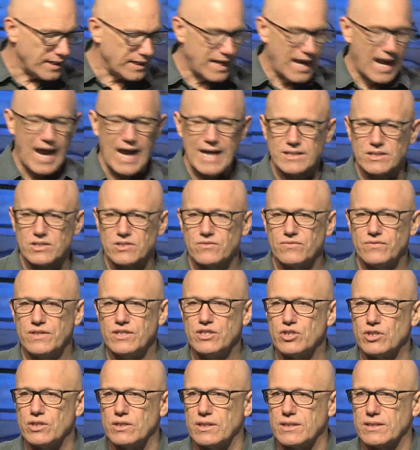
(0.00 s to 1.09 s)
cast
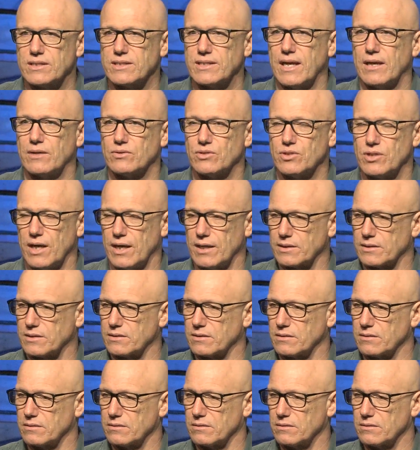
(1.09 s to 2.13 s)
vision at sound checks.